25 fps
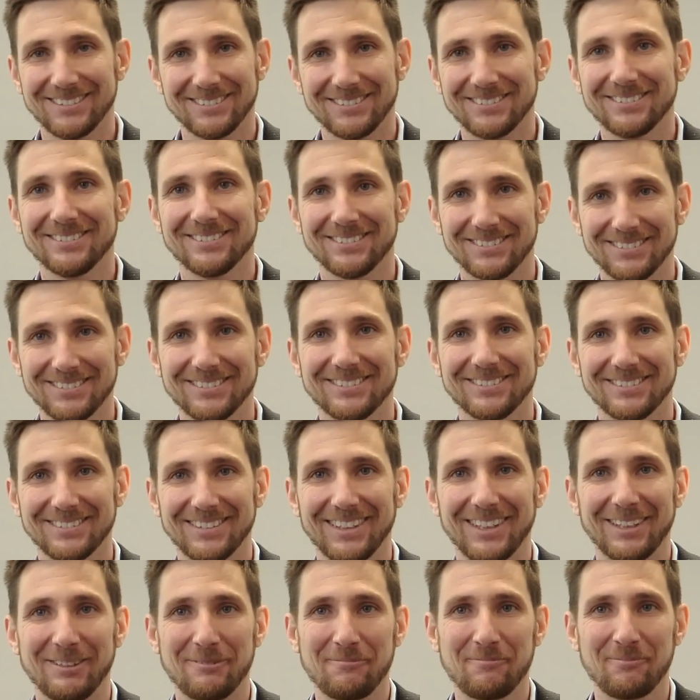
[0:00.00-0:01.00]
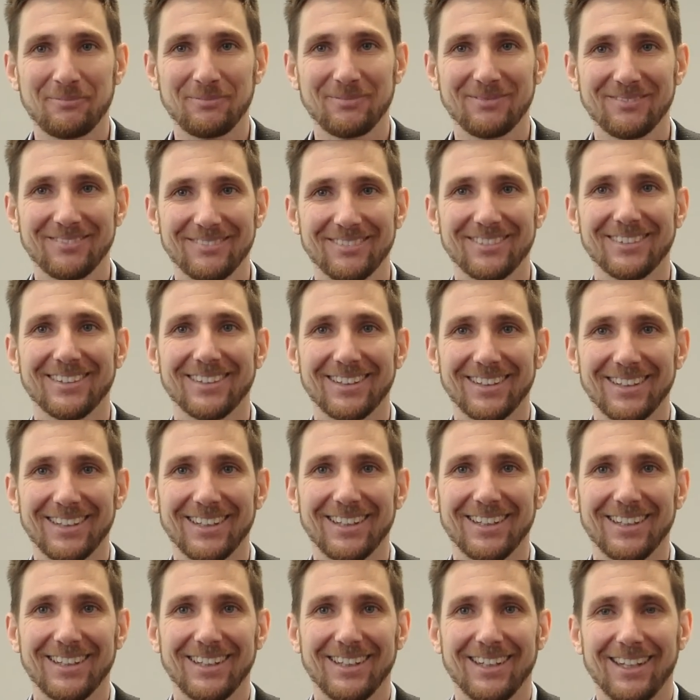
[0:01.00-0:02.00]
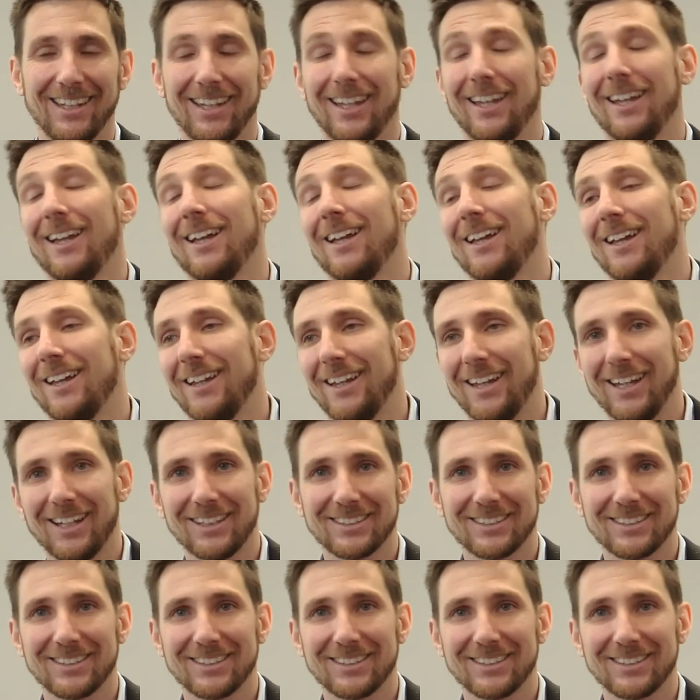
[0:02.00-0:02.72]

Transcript: That's always good because we always need more stuff to play with.